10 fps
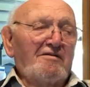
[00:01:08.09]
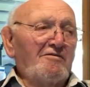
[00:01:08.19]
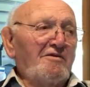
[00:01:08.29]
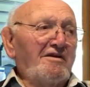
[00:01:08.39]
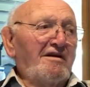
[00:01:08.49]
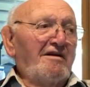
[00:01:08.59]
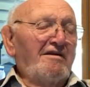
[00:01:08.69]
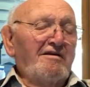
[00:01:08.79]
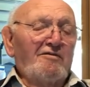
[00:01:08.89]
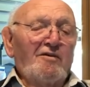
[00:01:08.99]
real
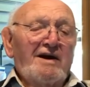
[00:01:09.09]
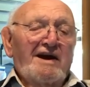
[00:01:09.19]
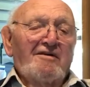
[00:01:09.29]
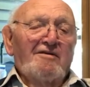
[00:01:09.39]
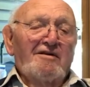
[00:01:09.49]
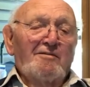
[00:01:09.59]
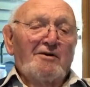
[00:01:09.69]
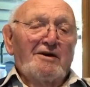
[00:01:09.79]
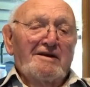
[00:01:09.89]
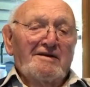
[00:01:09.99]
hard whack on the
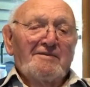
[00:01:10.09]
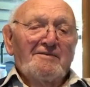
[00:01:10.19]
butt.